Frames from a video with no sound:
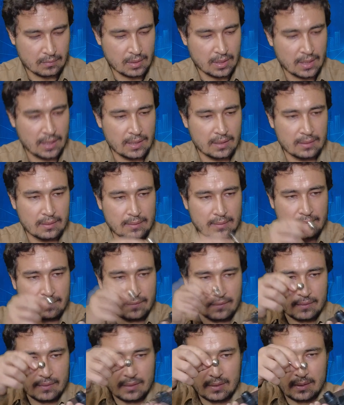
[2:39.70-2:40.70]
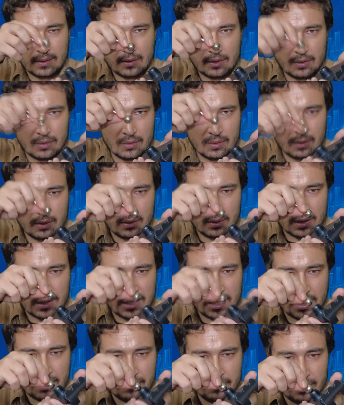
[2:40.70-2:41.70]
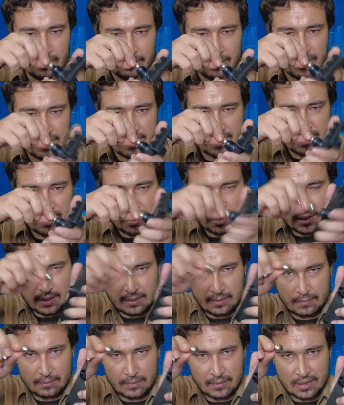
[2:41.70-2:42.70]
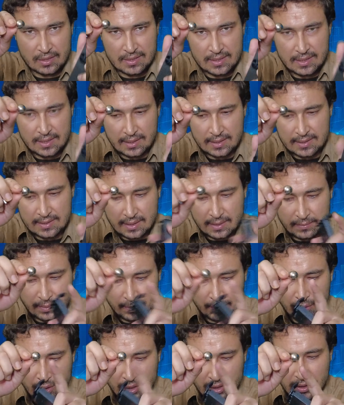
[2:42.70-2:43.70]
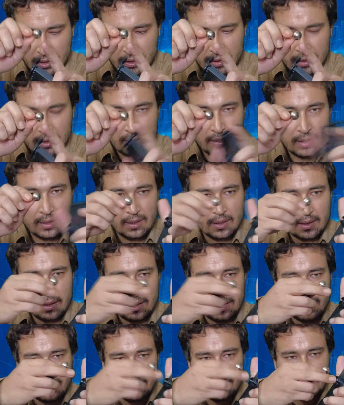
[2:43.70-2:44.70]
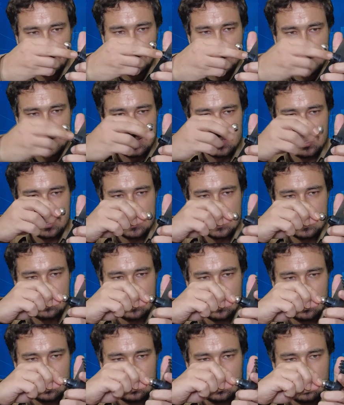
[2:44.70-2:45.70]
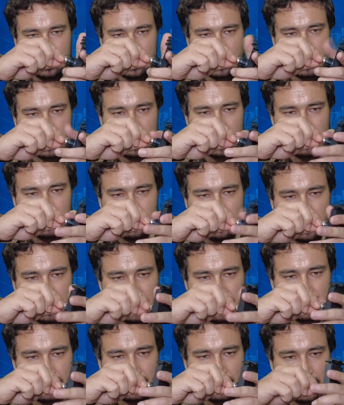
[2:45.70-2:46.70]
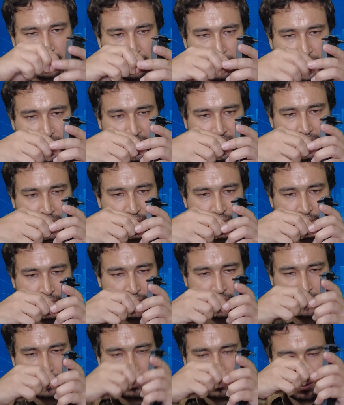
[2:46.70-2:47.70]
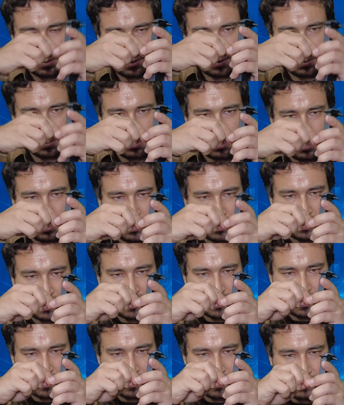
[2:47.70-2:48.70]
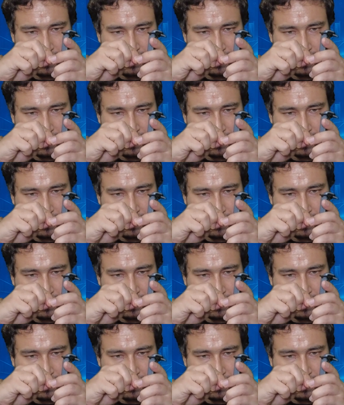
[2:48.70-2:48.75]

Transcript: and you carefully fix it here, because he is have a ball and there is adjustable. Careful, it should not break, like this.